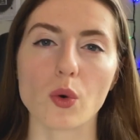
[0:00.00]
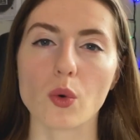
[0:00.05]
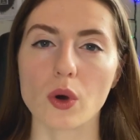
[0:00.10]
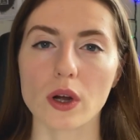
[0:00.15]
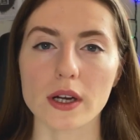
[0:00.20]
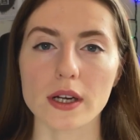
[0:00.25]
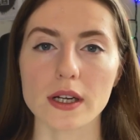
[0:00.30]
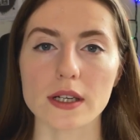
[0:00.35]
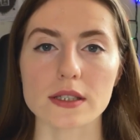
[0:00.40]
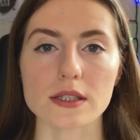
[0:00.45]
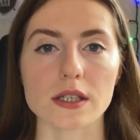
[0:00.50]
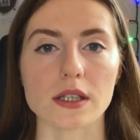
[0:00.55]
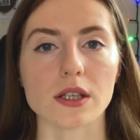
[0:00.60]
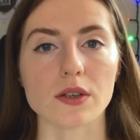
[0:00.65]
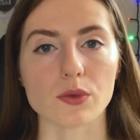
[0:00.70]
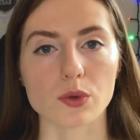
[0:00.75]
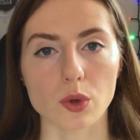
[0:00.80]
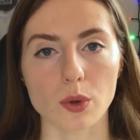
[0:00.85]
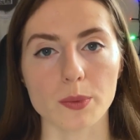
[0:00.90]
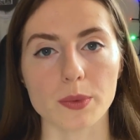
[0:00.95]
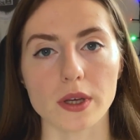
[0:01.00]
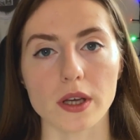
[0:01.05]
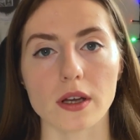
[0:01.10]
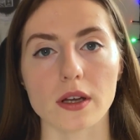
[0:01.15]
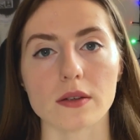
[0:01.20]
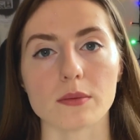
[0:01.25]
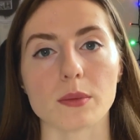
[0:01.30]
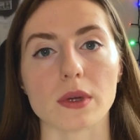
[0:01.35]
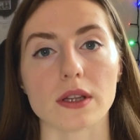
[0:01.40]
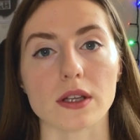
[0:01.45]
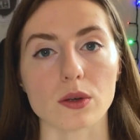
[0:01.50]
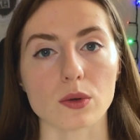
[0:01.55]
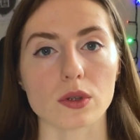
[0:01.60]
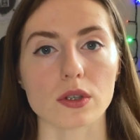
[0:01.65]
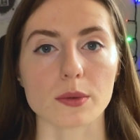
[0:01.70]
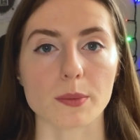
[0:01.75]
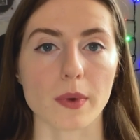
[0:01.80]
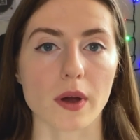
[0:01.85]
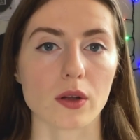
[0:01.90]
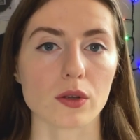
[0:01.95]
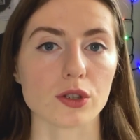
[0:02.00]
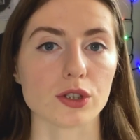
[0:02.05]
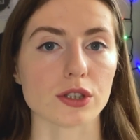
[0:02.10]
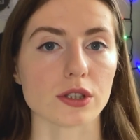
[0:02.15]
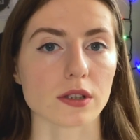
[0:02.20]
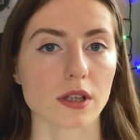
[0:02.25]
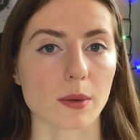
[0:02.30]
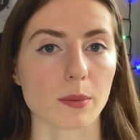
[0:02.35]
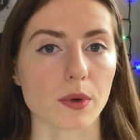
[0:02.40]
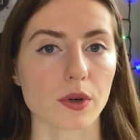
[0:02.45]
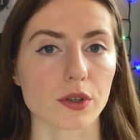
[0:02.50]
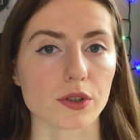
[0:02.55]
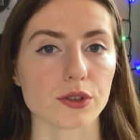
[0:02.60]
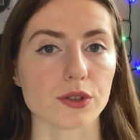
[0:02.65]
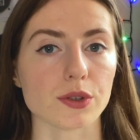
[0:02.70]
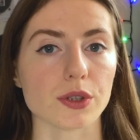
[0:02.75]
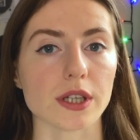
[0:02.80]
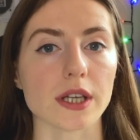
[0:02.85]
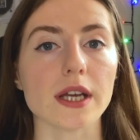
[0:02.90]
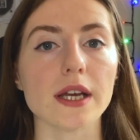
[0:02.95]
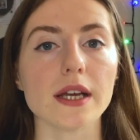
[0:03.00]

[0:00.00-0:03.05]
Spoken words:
or at the European Molecular Biology Laboratory